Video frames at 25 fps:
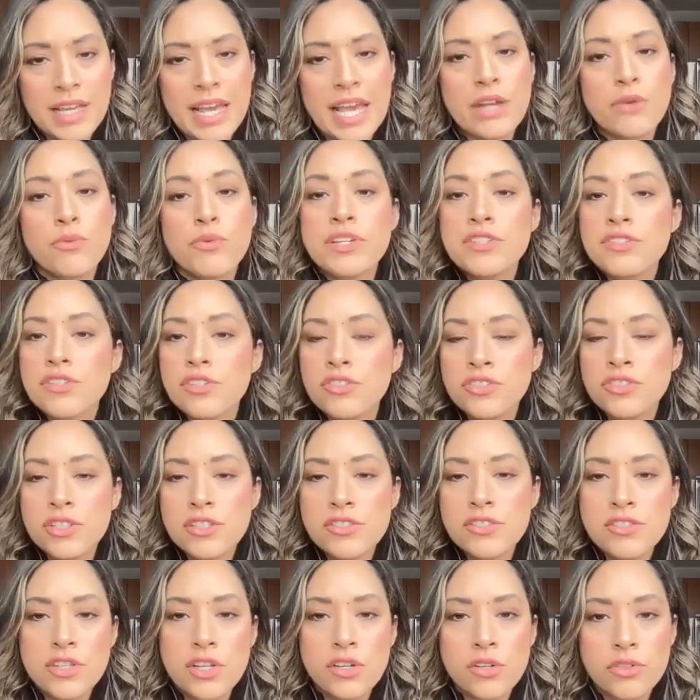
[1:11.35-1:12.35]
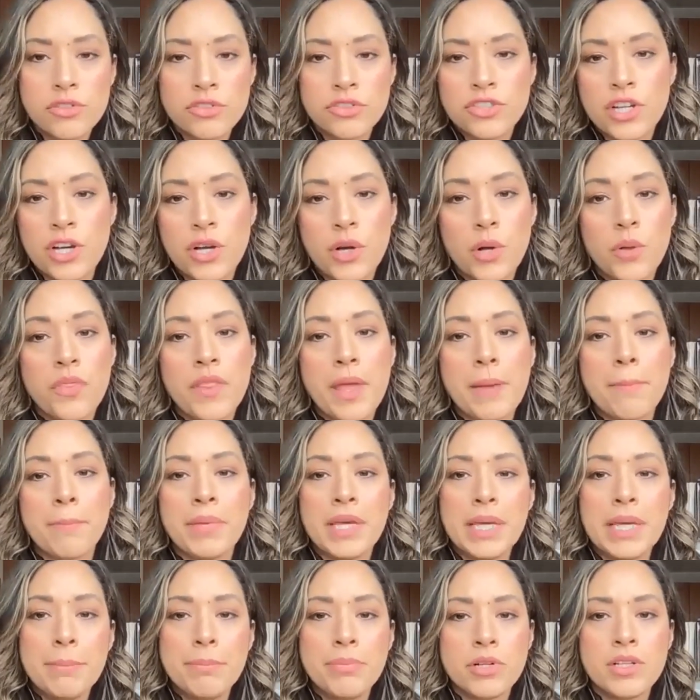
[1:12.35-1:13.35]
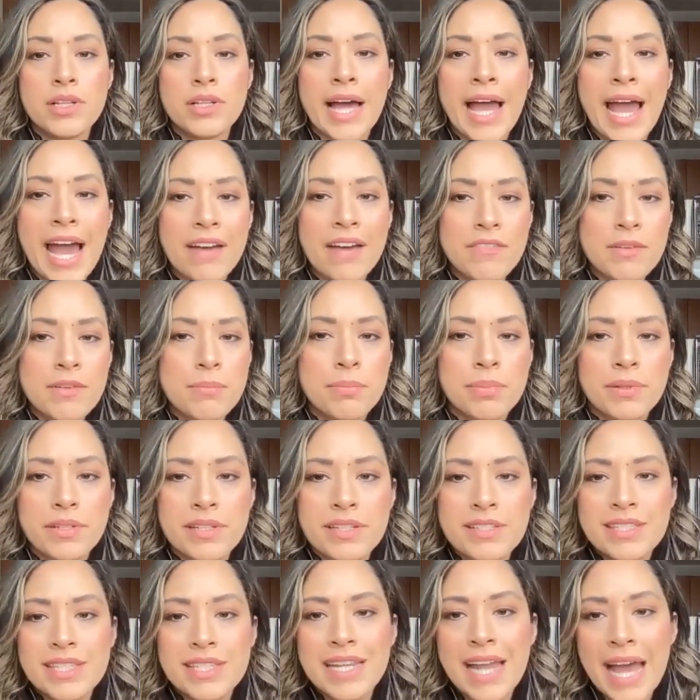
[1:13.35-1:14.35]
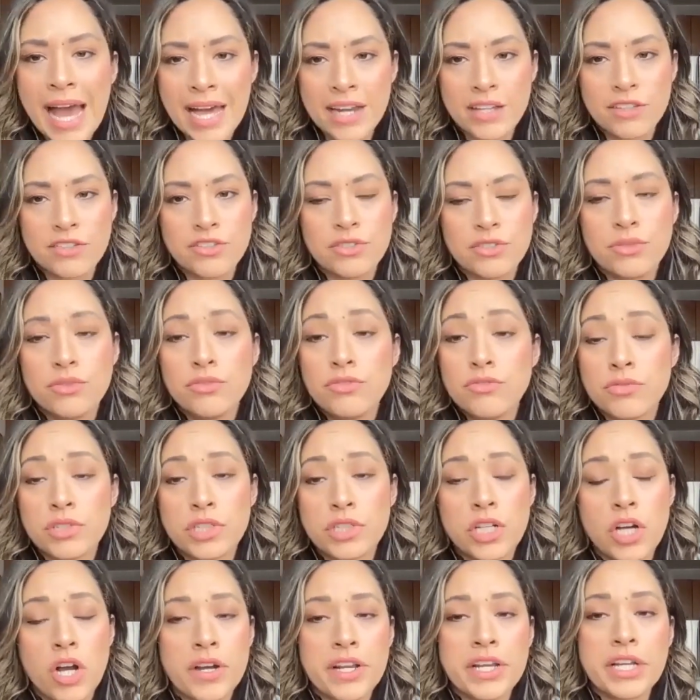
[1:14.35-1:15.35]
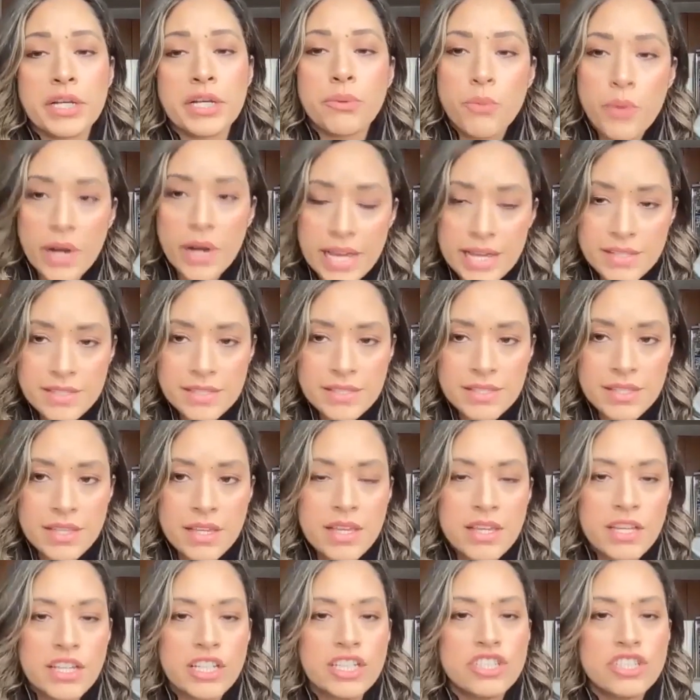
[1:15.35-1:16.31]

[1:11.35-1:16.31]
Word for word: And research has so shown that people have implicit attitudes regarding race,